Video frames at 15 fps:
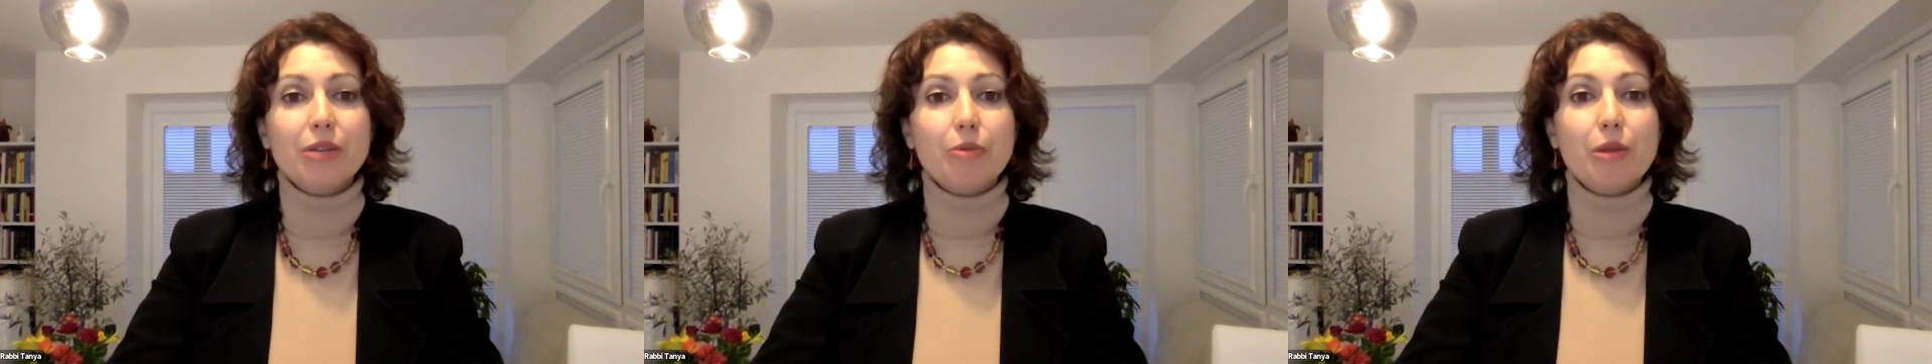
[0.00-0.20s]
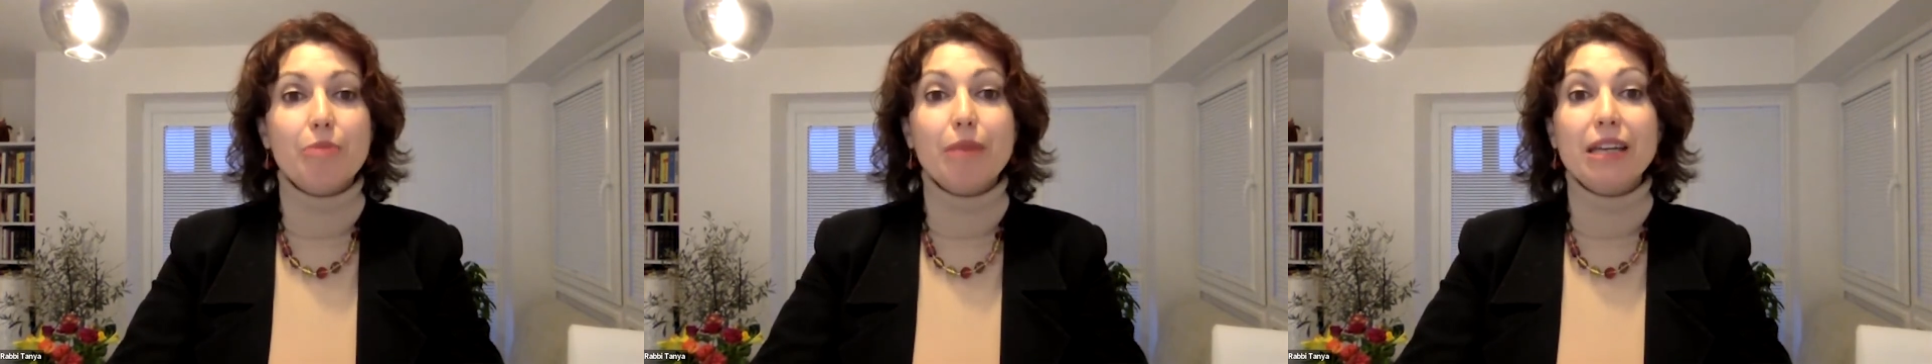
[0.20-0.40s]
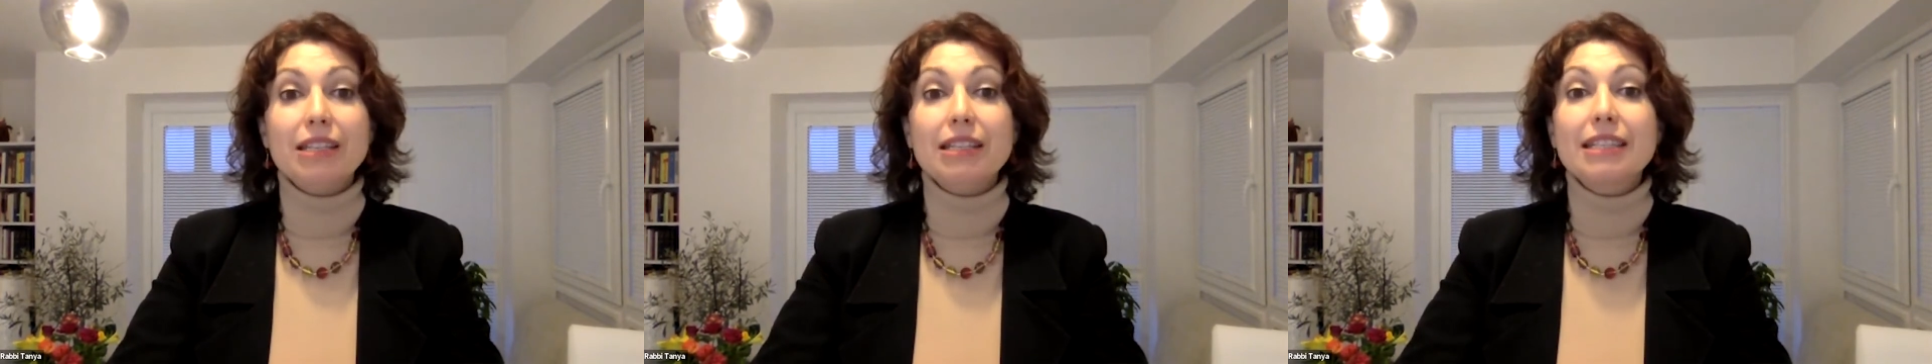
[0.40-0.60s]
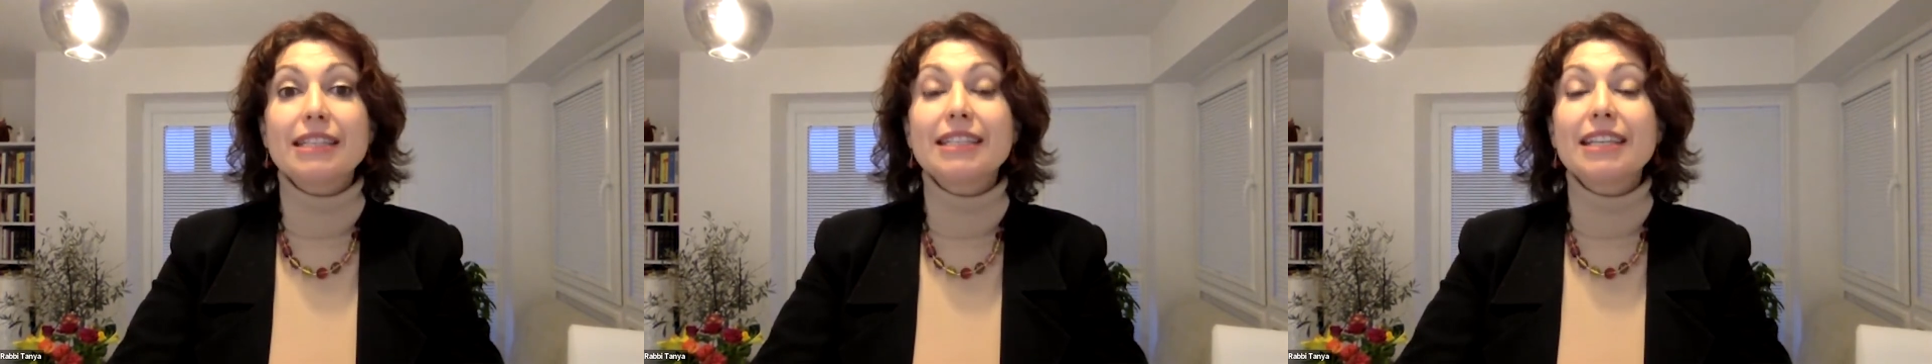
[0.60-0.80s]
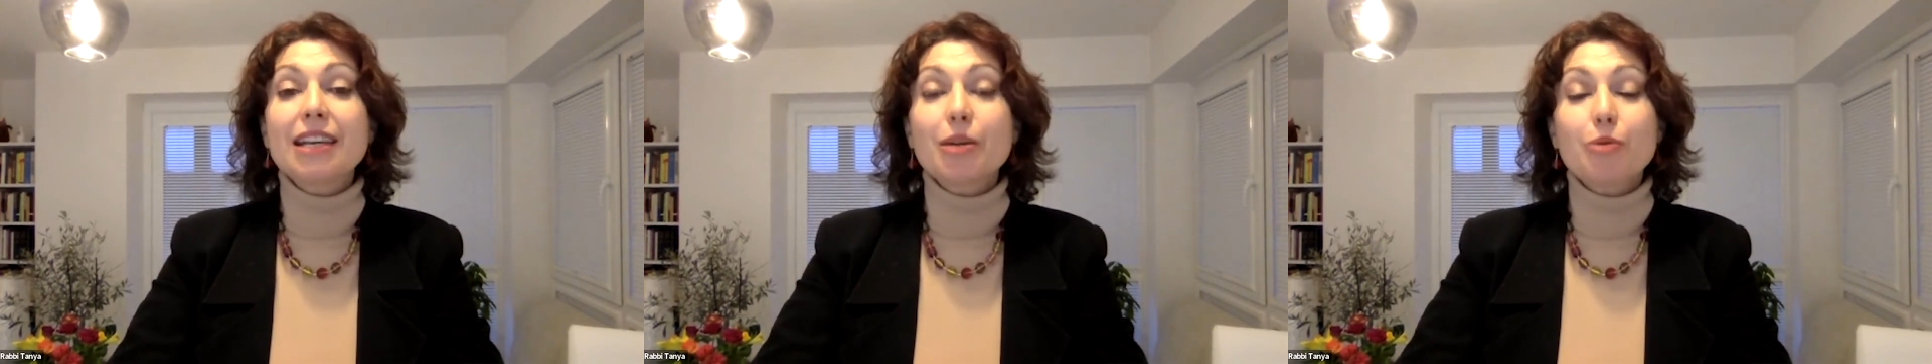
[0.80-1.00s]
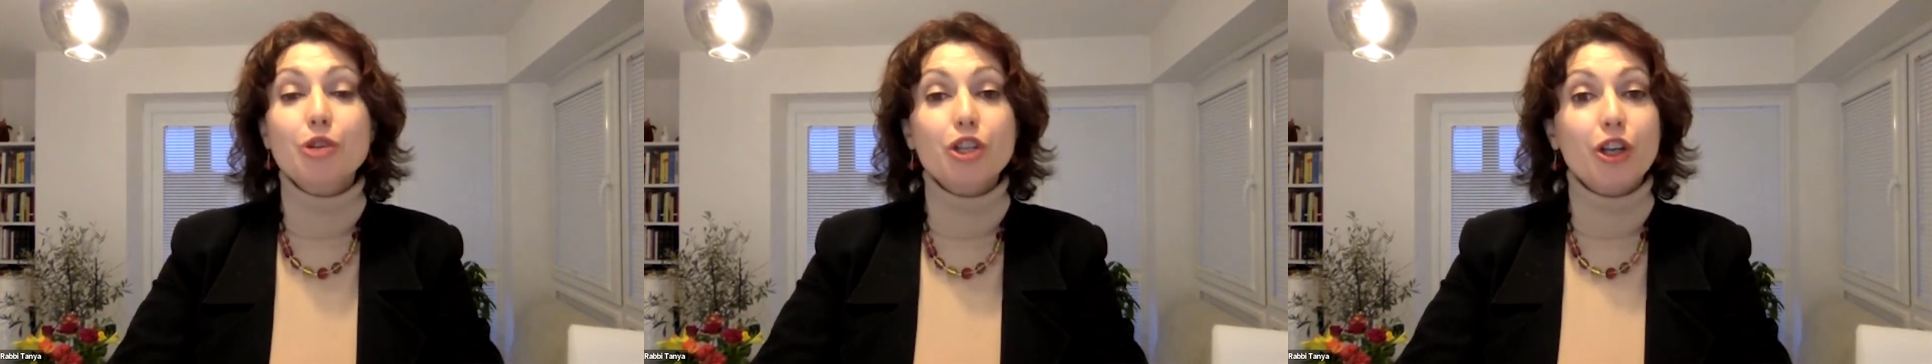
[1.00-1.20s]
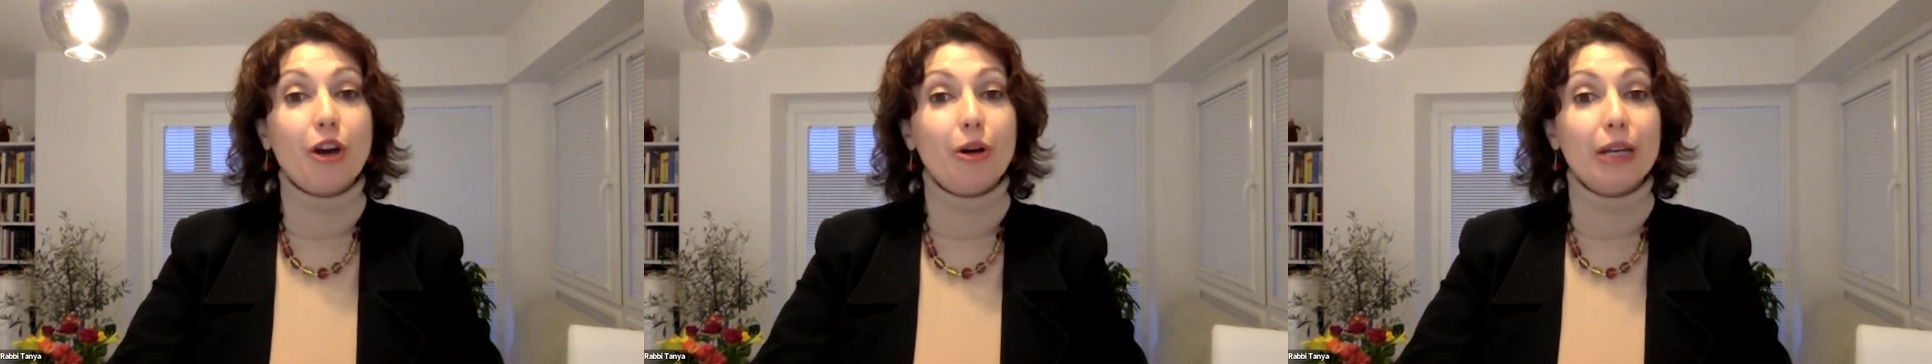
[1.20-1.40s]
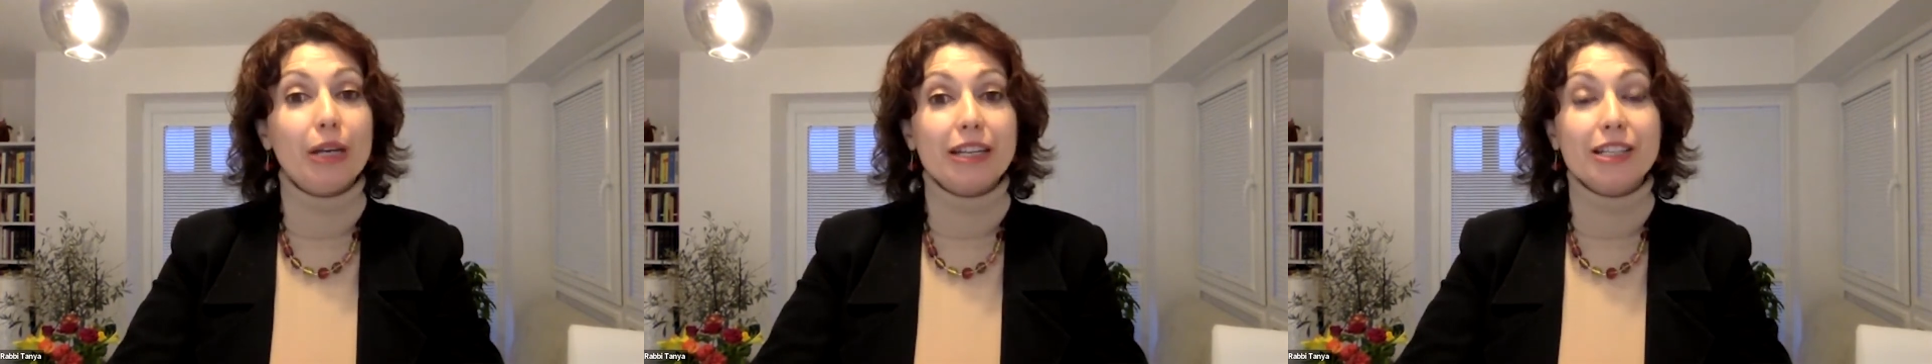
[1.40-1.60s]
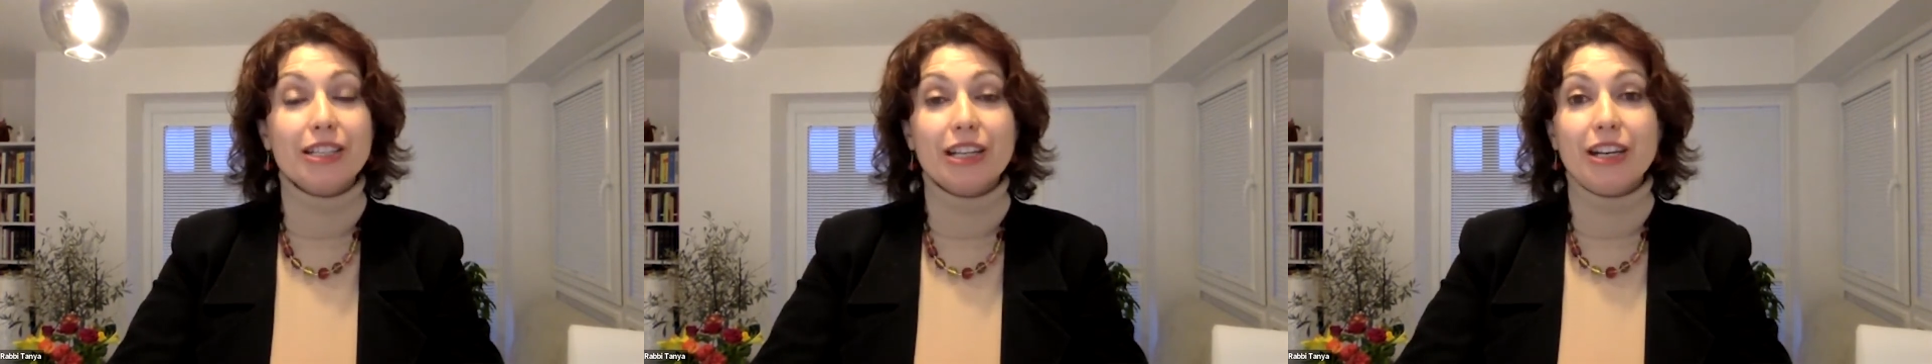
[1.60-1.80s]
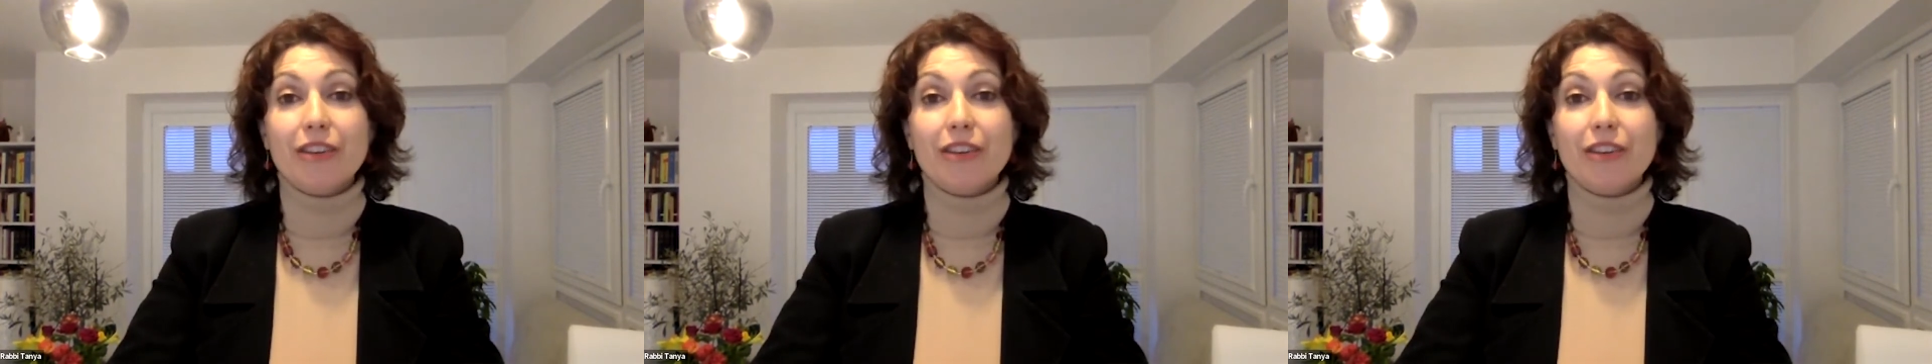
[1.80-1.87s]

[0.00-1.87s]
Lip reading: with my distinguished colleagues